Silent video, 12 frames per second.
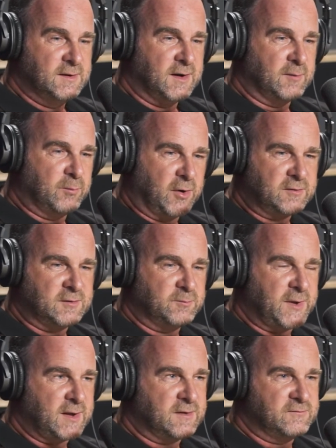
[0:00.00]
and broke the
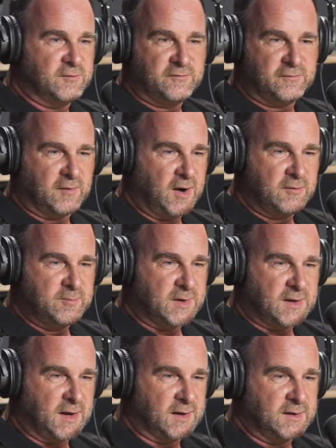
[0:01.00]
back of a Ferrari
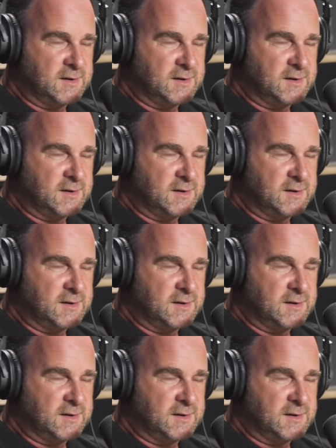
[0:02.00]
mechanic.